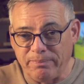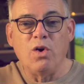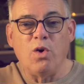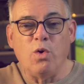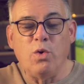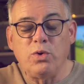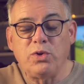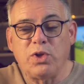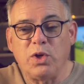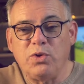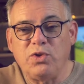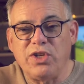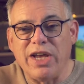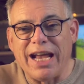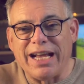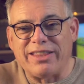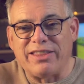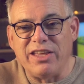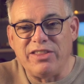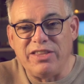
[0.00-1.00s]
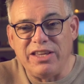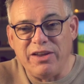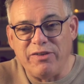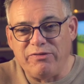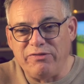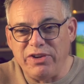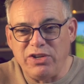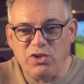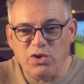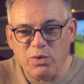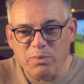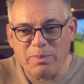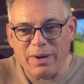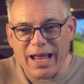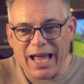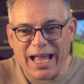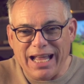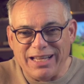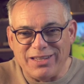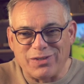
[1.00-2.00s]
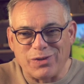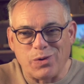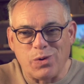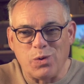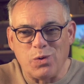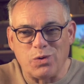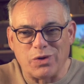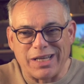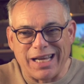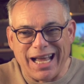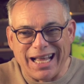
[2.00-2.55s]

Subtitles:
Also check that the official plans called